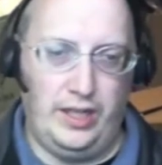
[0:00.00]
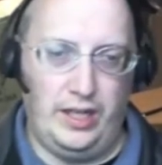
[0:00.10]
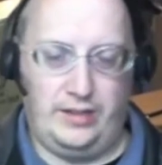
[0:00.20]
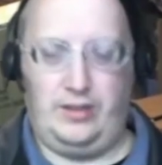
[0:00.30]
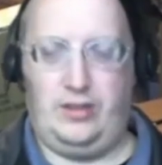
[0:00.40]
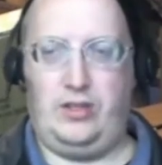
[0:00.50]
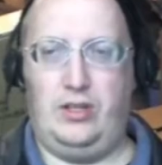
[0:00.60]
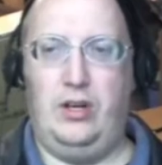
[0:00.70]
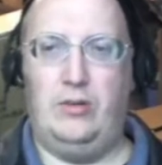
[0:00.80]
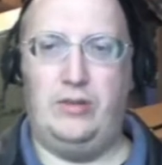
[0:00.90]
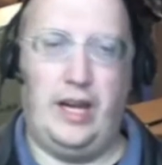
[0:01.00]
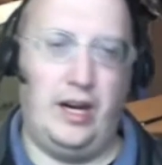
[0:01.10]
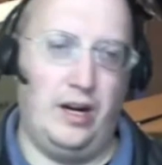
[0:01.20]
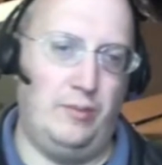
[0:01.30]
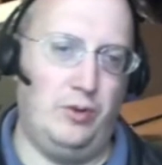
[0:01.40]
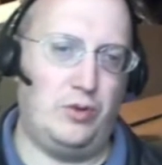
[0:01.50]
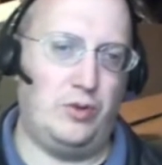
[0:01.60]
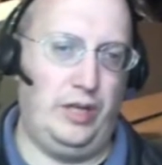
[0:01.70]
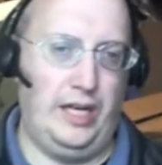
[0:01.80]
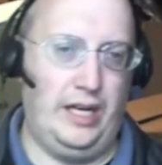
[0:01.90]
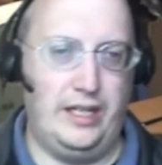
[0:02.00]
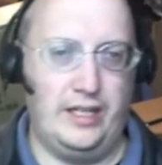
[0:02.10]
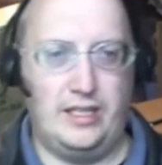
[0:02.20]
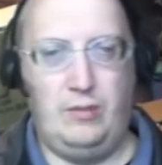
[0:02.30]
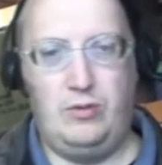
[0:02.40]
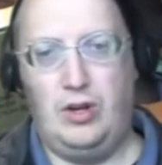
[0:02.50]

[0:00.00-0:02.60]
It's a slow, terrible creaking that seems